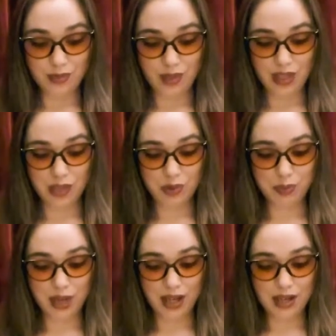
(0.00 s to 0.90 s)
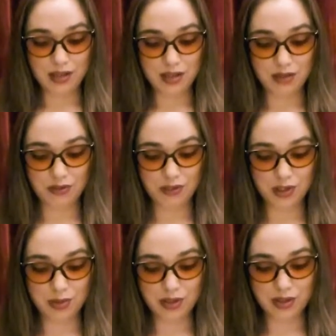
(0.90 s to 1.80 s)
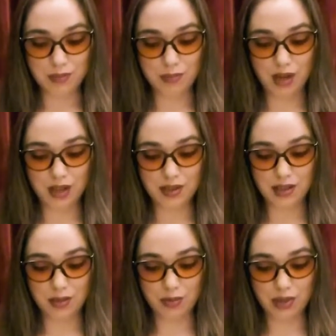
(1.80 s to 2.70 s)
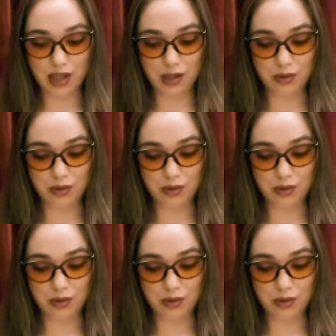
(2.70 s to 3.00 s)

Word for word: There were piles of filberts, mossy and brown,